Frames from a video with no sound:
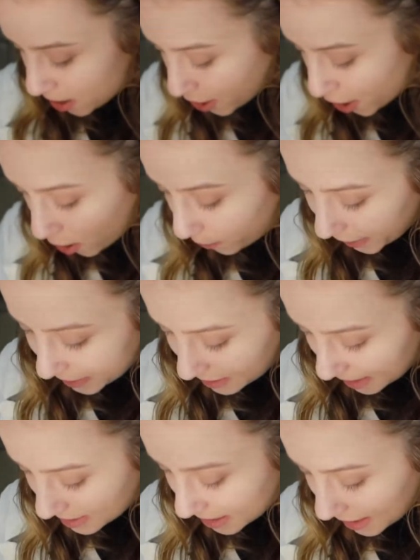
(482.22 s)
Nobody
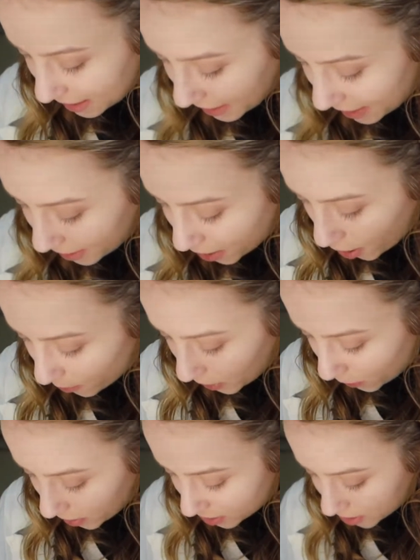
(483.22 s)
says anything.
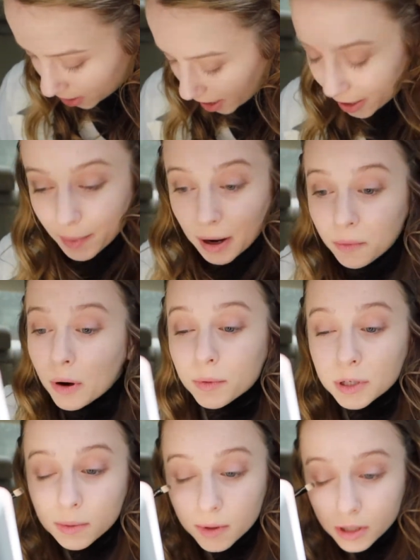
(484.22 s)
Nobody wants to talk about what
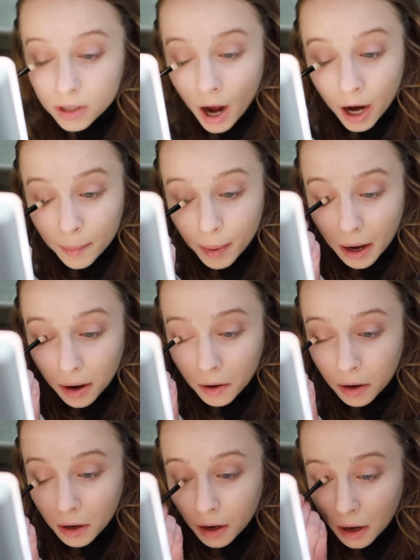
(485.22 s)
we're supposed to talk
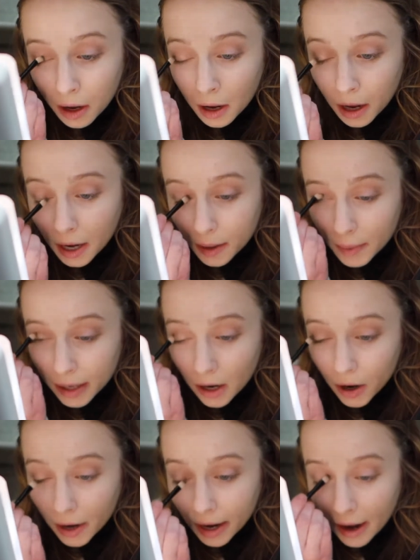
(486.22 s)
about. And I'm like,
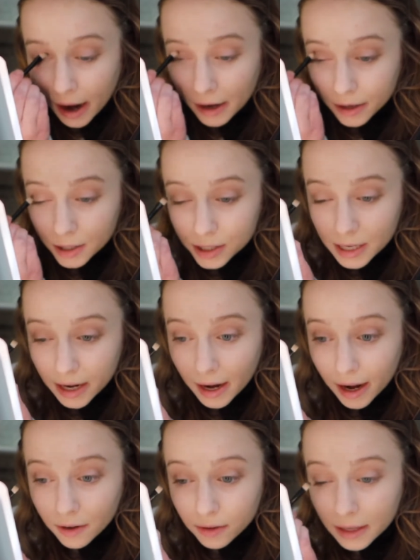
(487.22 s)
okay, I understand.
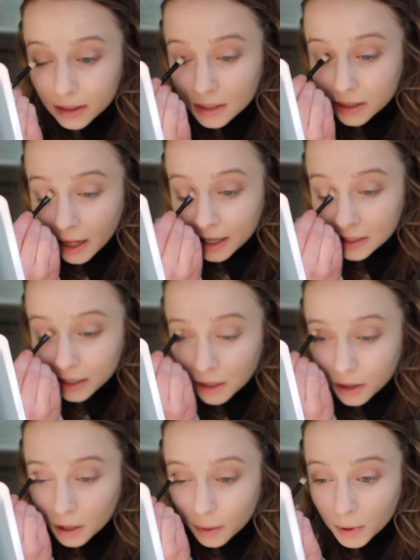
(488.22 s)
I don't like this class
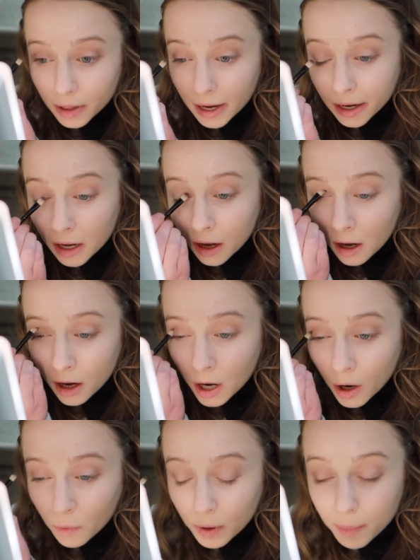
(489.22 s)
either, but like
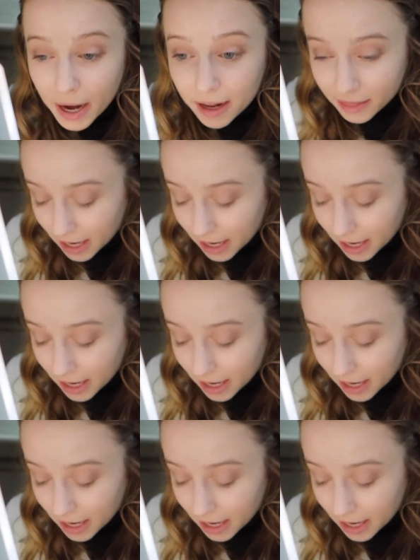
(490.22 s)
we're paying